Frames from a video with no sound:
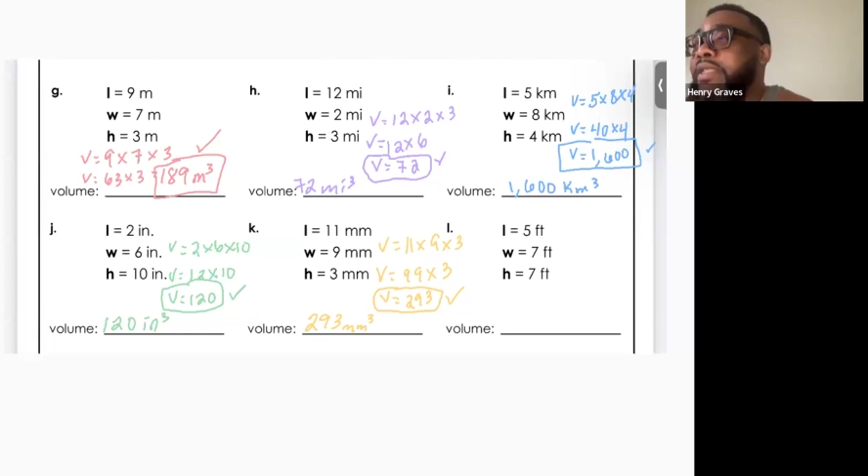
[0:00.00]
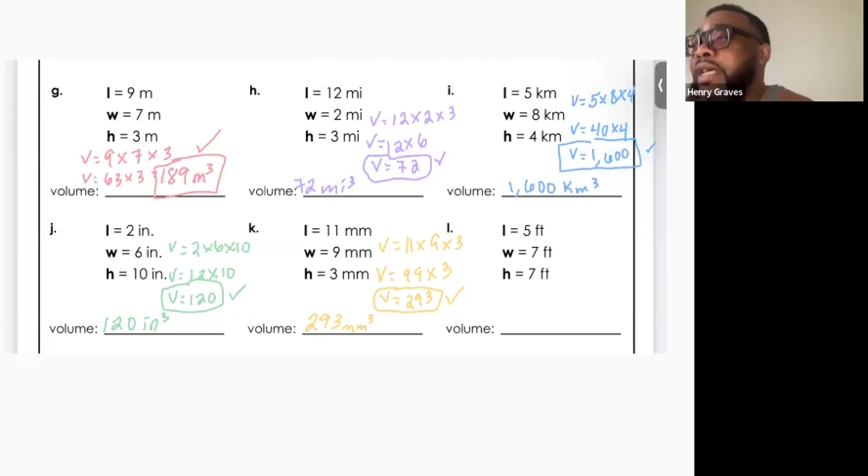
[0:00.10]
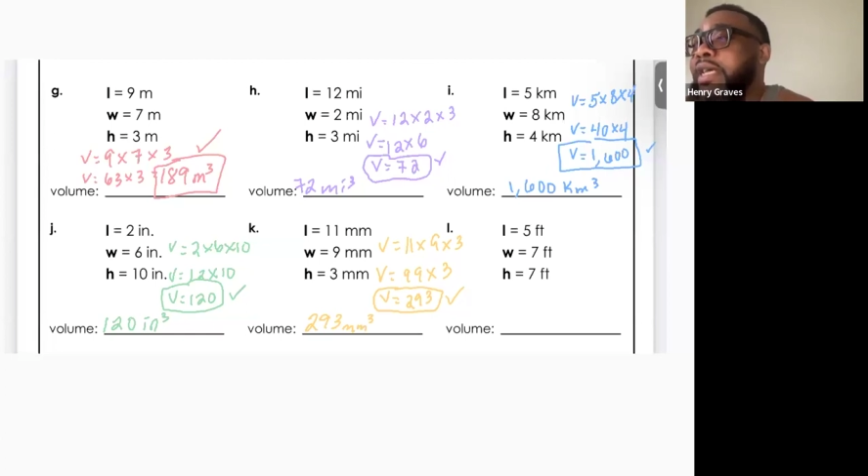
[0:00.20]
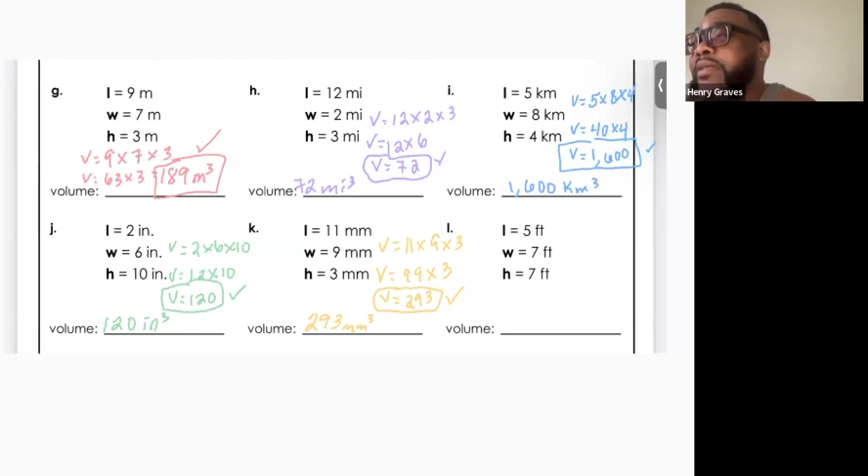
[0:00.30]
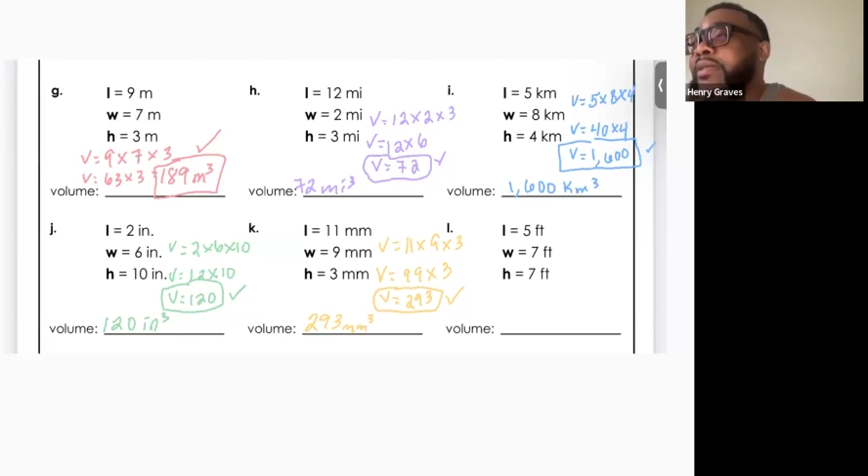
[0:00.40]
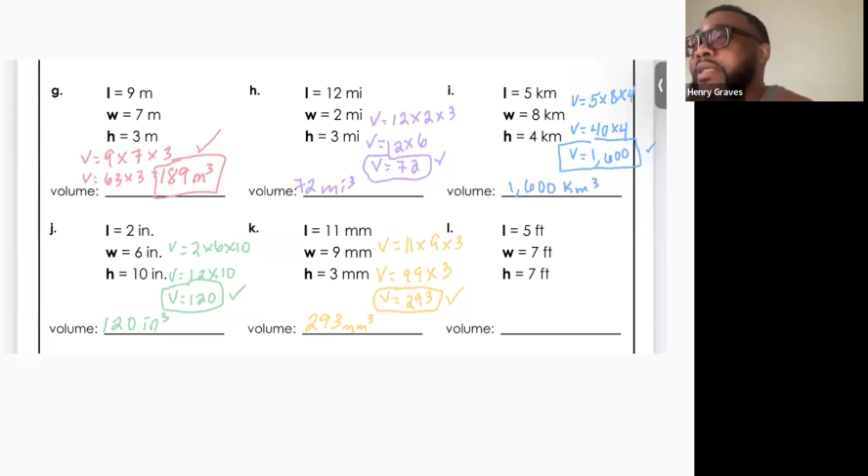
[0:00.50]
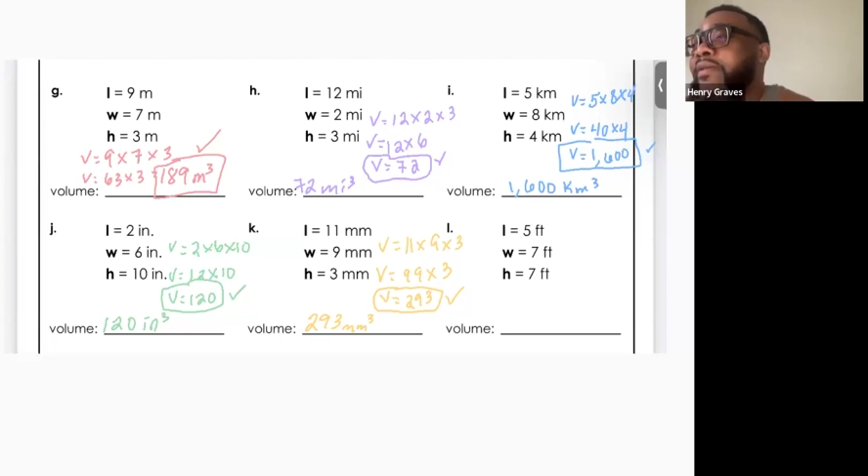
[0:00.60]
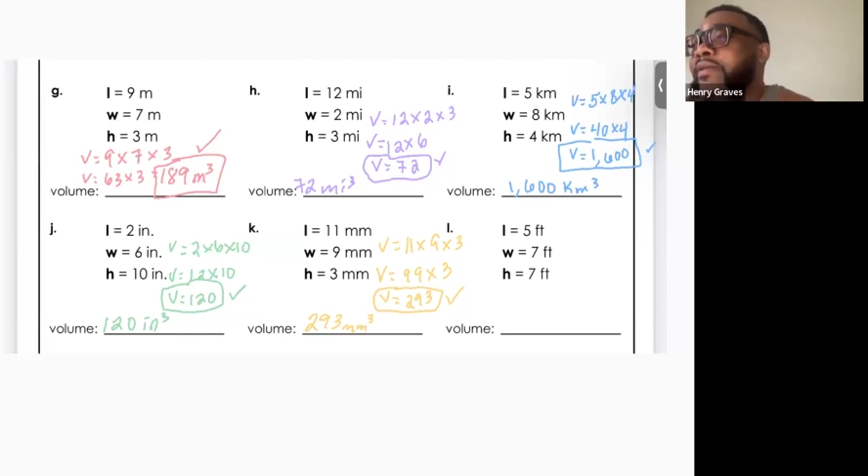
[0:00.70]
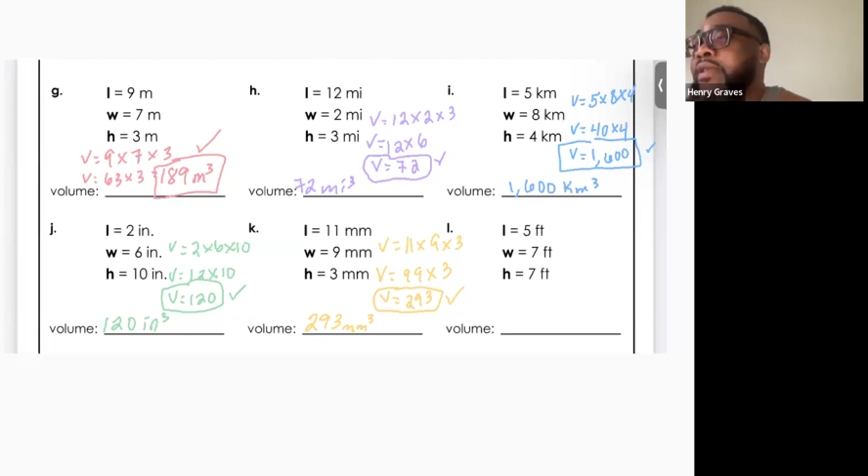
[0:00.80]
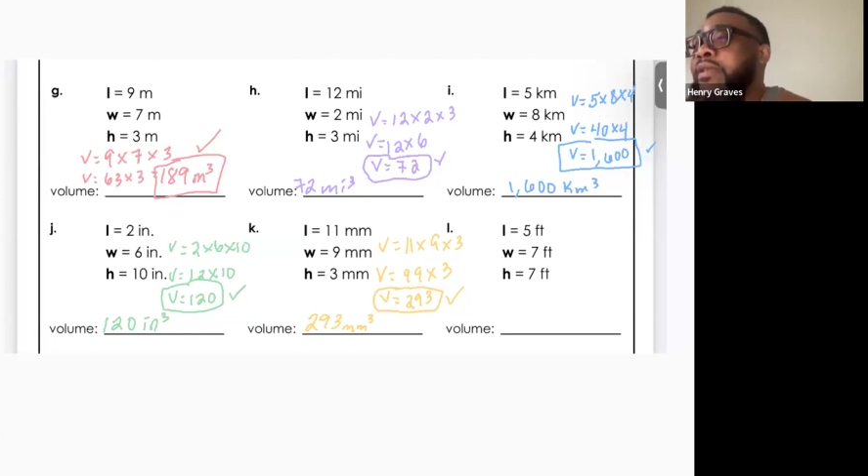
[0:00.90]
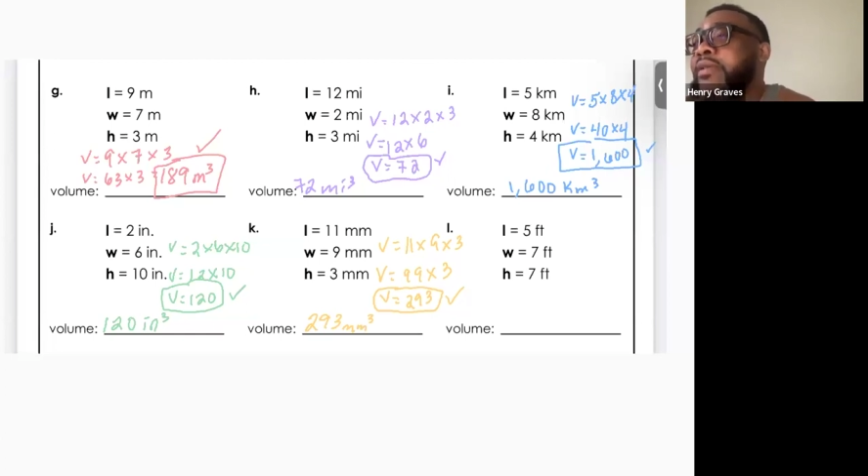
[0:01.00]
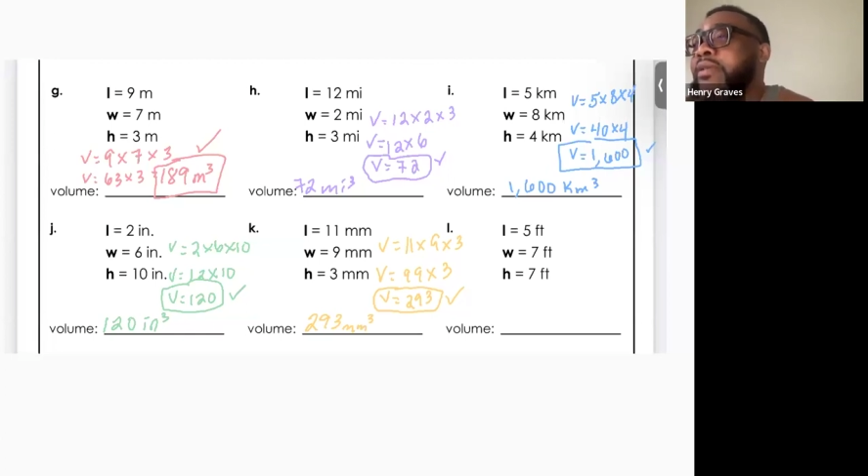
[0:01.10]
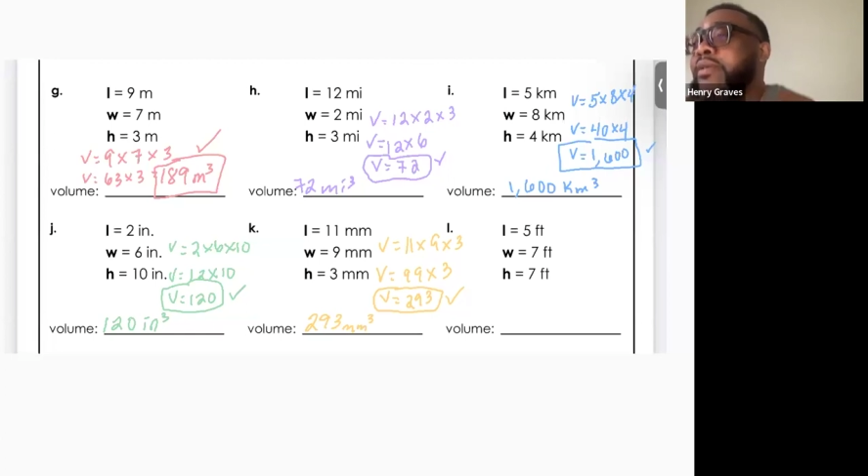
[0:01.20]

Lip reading: times 7.